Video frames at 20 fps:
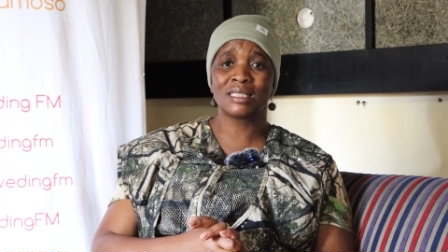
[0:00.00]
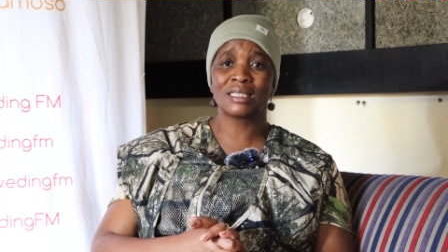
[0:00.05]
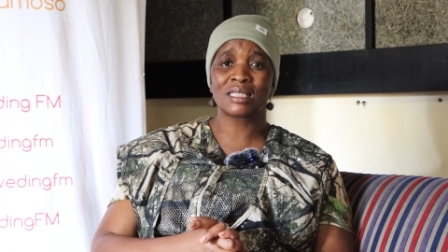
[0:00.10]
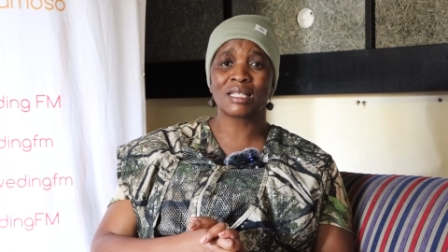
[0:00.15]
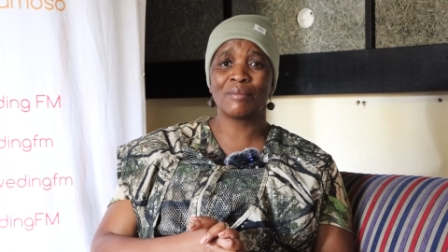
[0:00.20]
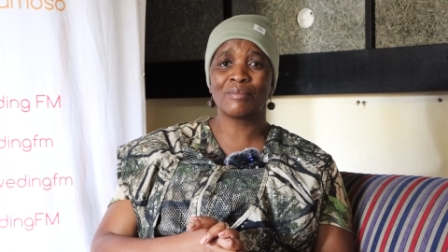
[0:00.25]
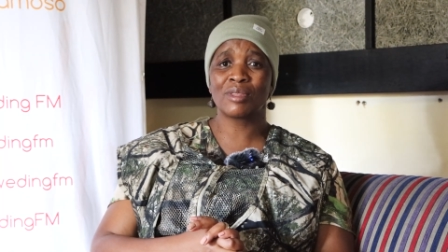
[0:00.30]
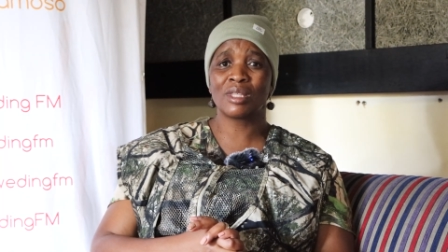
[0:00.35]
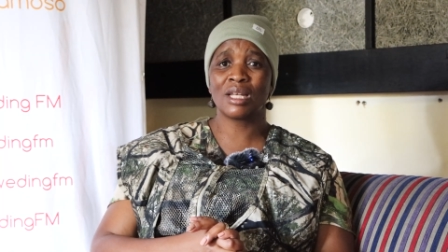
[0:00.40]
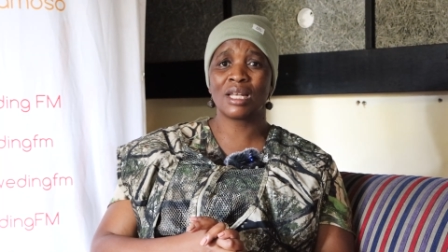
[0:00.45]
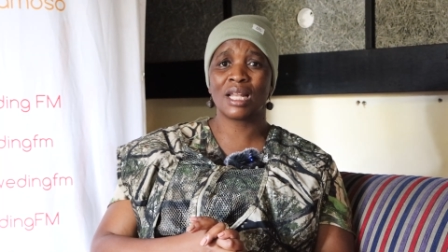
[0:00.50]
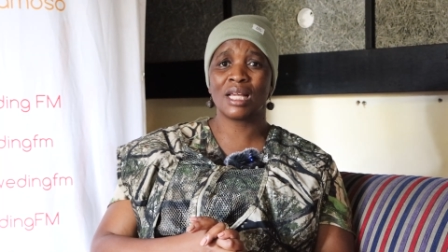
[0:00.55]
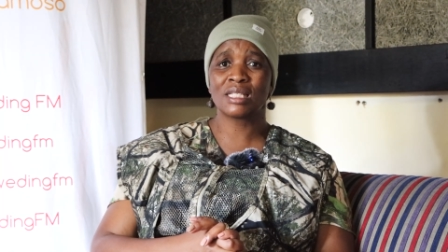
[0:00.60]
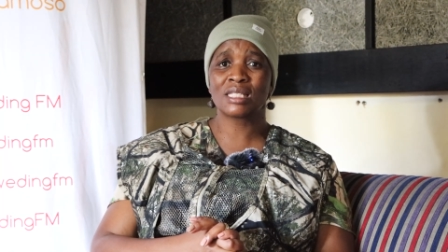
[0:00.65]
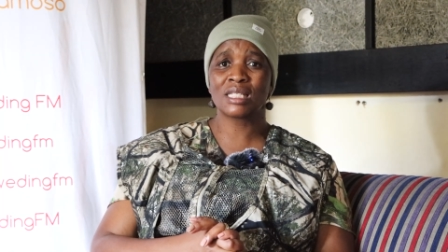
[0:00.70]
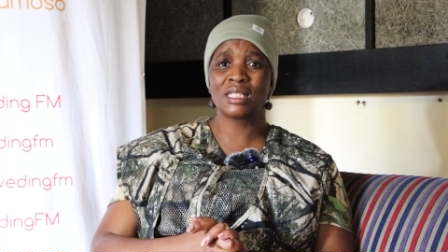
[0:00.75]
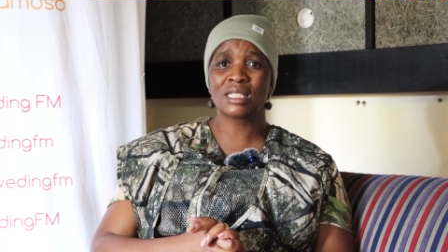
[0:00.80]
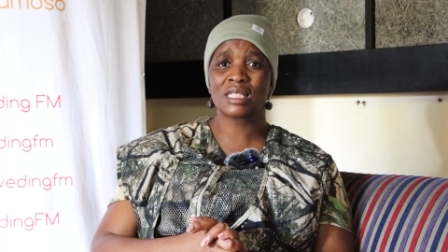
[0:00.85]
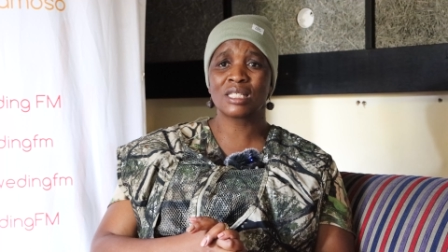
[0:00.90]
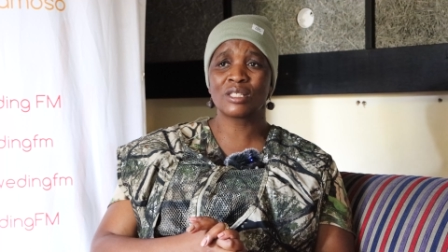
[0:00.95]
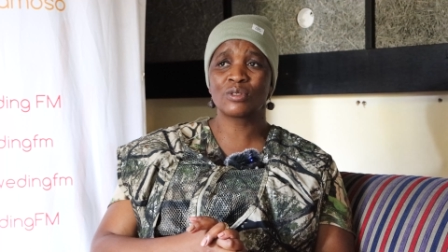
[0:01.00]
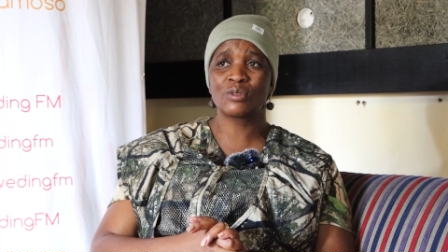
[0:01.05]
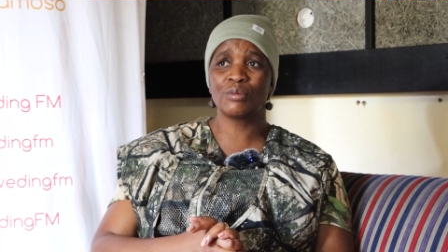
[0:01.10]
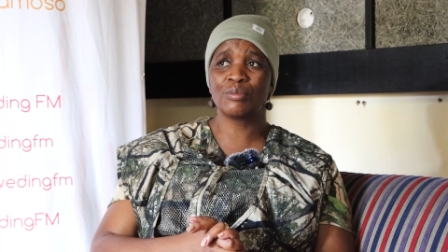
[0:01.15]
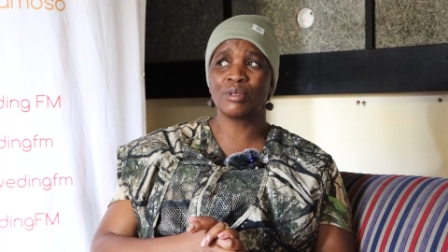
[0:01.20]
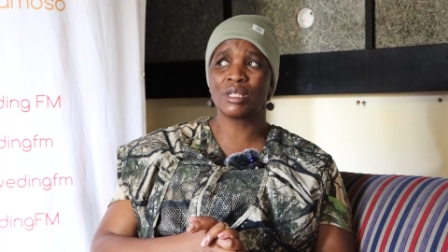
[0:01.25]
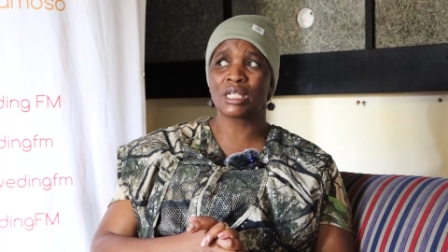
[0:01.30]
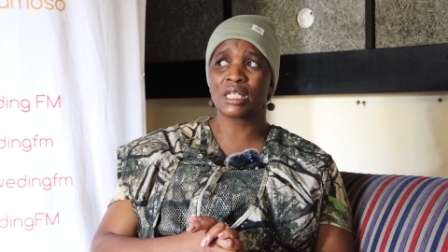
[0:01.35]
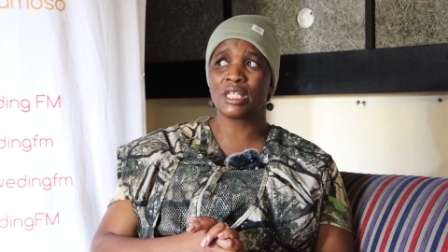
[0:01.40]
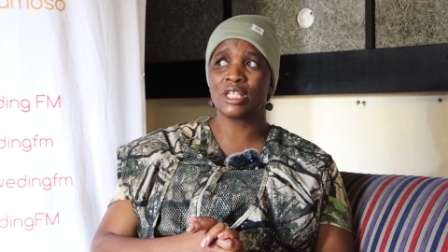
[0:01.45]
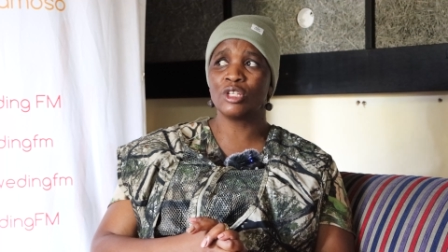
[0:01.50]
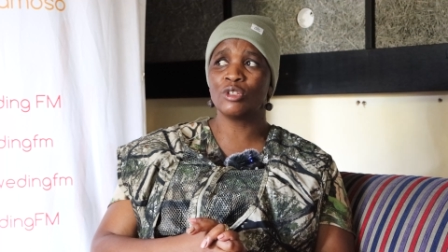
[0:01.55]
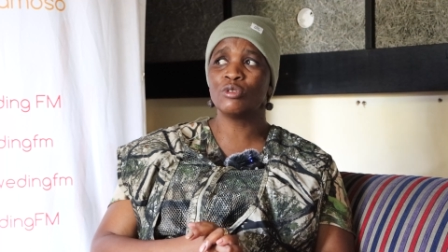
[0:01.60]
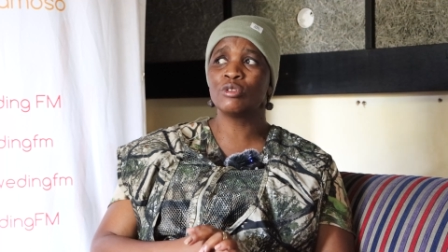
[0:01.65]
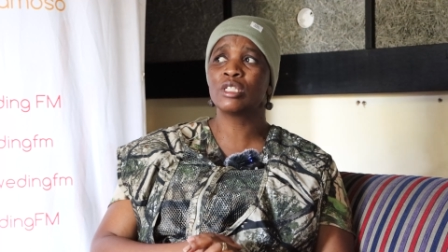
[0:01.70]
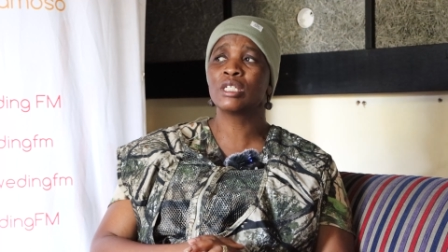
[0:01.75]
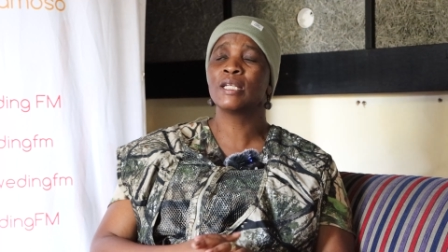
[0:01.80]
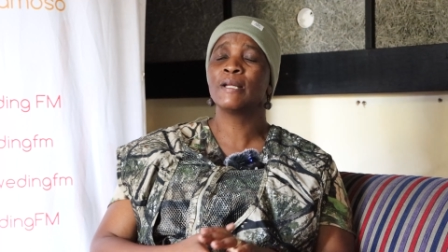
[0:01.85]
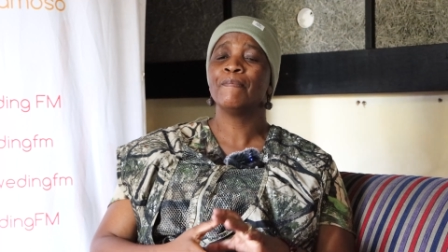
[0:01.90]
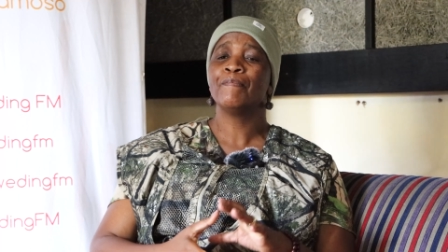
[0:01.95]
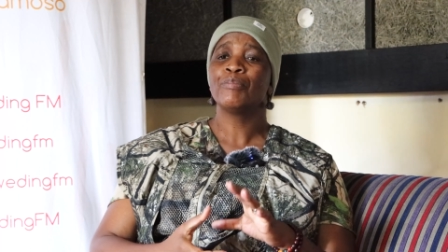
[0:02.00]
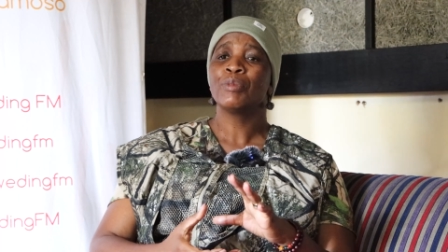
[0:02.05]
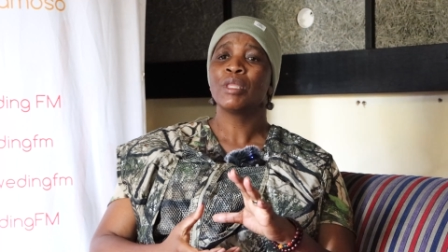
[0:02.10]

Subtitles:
and something licenses to be renewed.